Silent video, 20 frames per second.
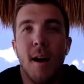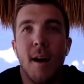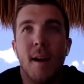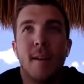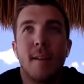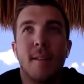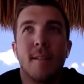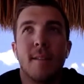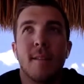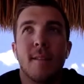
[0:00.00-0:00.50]

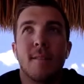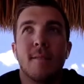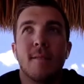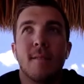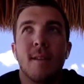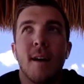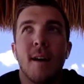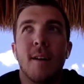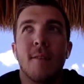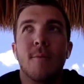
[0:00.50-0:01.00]
I
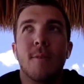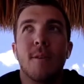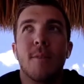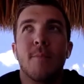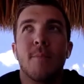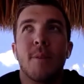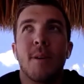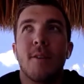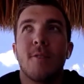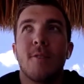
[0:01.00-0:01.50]
didn't
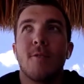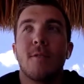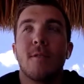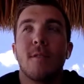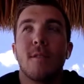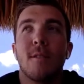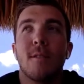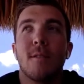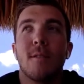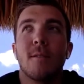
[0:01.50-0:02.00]
really pitch
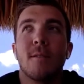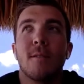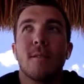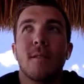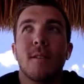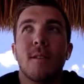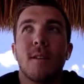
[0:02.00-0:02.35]
until,